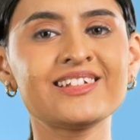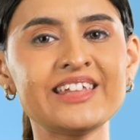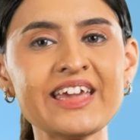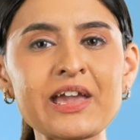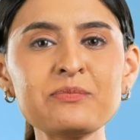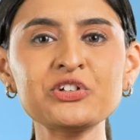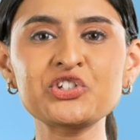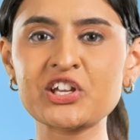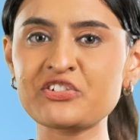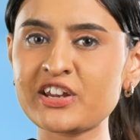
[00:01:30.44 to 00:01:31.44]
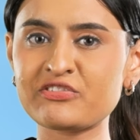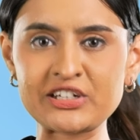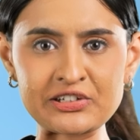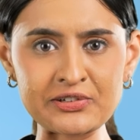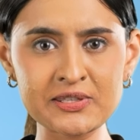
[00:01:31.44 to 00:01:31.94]
They aim to generate
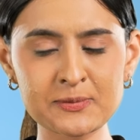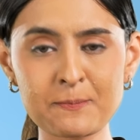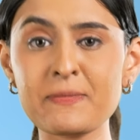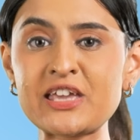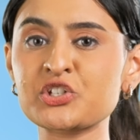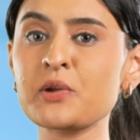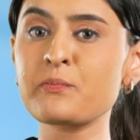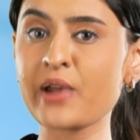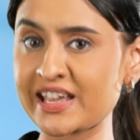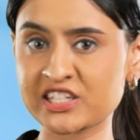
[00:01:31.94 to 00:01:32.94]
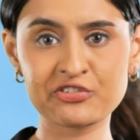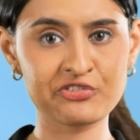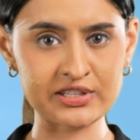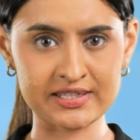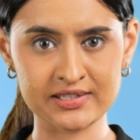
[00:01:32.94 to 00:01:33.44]
returns based on price
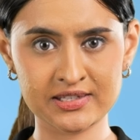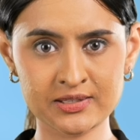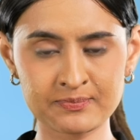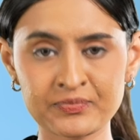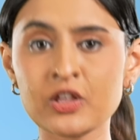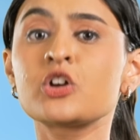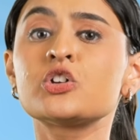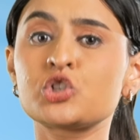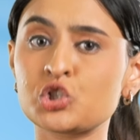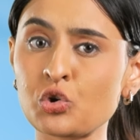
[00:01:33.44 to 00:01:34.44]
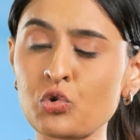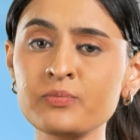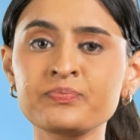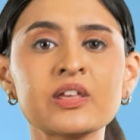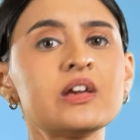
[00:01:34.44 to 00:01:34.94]
differences.
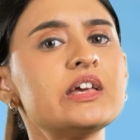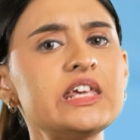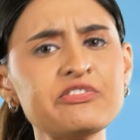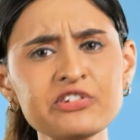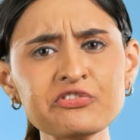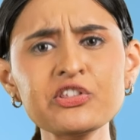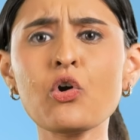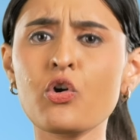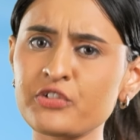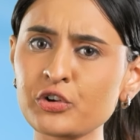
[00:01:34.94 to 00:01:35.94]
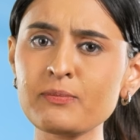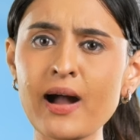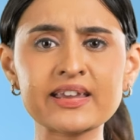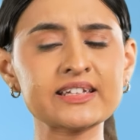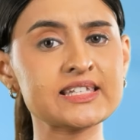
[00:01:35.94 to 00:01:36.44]
So, even if the overall
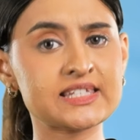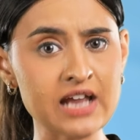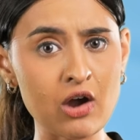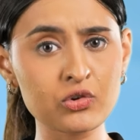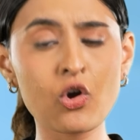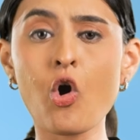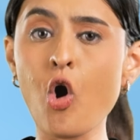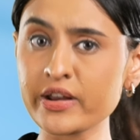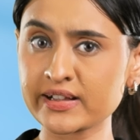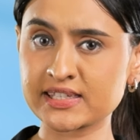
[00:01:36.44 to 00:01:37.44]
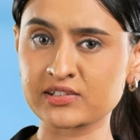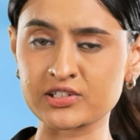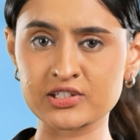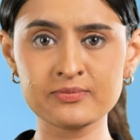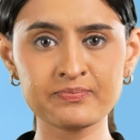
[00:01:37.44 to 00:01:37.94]
market is down or
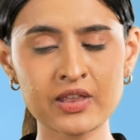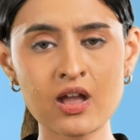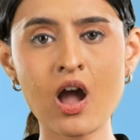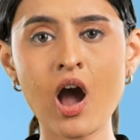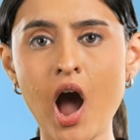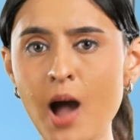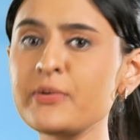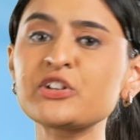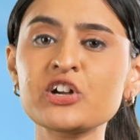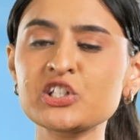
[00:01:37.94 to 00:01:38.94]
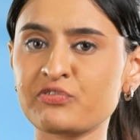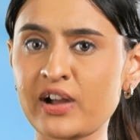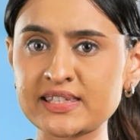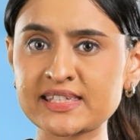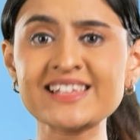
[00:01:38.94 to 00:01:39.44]
uncertain, arbitrage
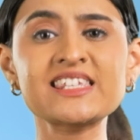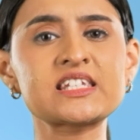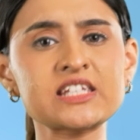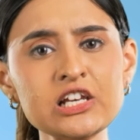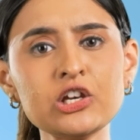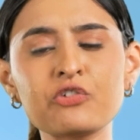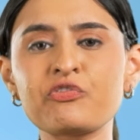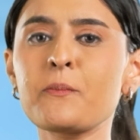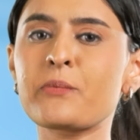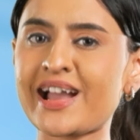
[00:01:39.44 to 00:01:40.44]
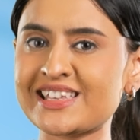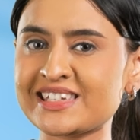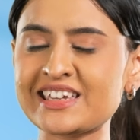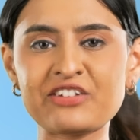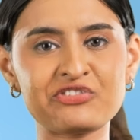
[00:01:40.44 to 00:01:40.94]
funds can still look for
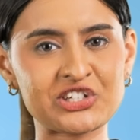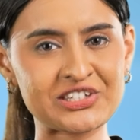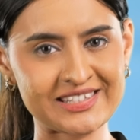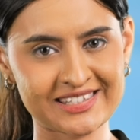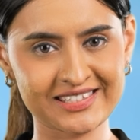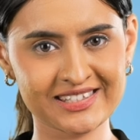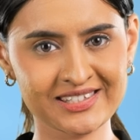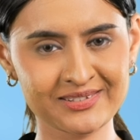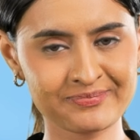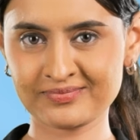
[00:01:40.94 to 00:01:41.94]
pricing inefficiencies.